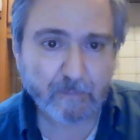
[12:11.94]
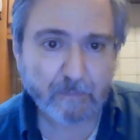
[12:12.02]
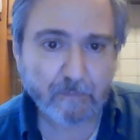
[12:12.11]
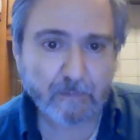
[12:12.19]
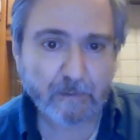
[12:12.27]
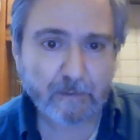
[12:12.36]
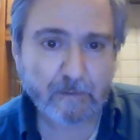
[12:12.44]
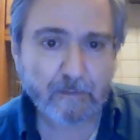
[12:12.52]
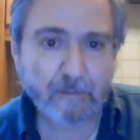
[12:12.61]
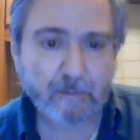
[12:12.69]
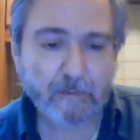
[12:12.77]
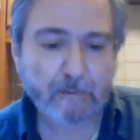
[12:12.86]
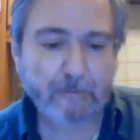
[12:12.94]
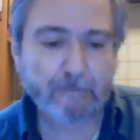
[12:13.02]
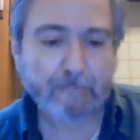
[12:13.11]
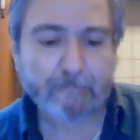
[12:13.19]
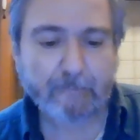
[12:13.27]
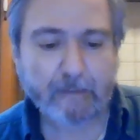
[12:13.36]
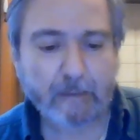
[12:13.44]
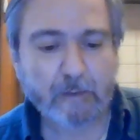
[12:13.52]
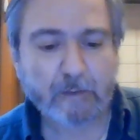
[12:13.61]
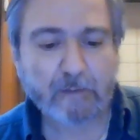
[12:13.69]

Nothing is said.